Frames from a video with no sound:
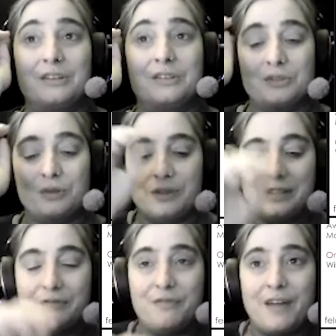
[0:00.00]
So
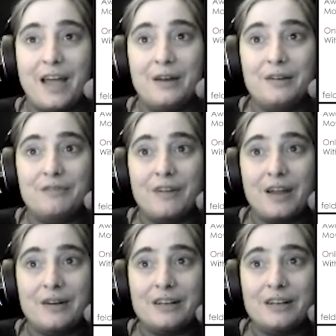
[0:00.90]
this very,
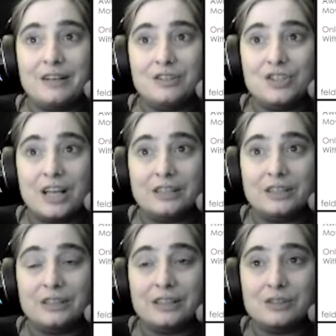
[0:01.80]
very
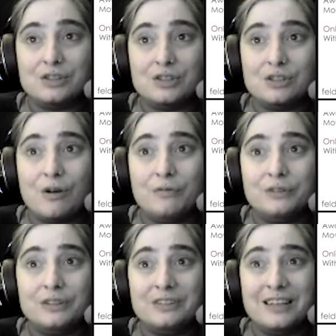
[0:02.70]
gentle and
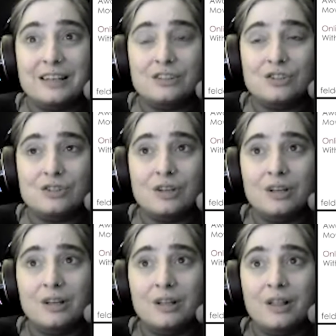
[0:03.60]
soft touch
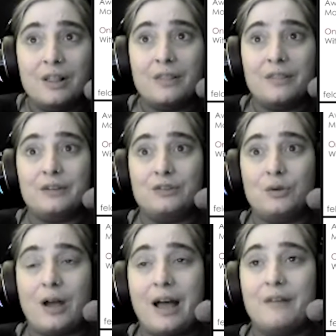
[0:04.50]
that
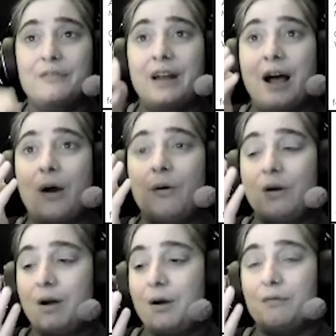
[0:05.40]
you have now
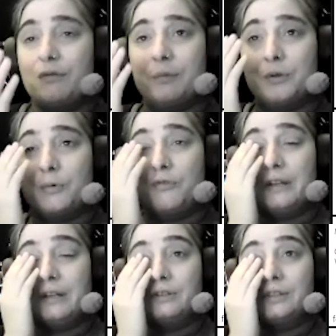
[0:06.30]
from your
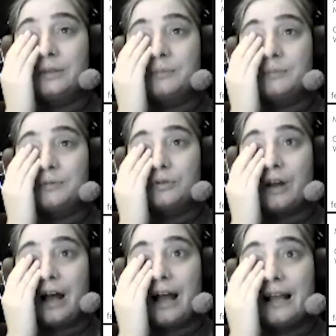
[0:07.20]
fingertips to your
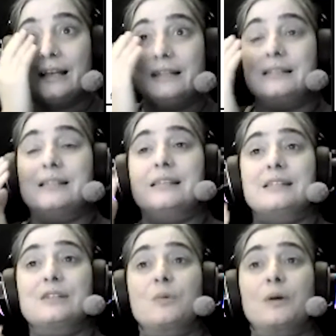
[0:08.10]
eyelids,
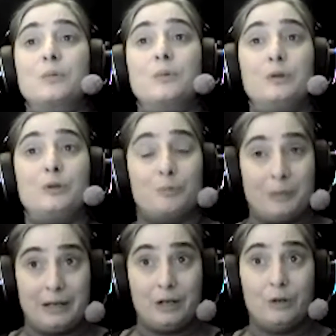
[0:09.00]
this is what we'll
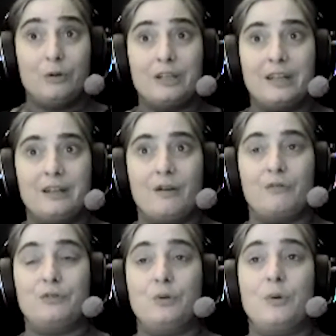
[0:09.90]
be looking of
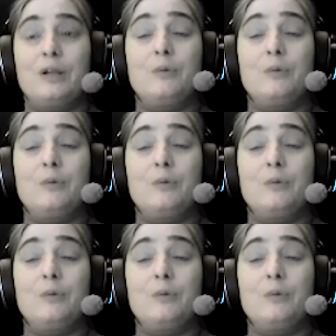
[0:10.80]
doing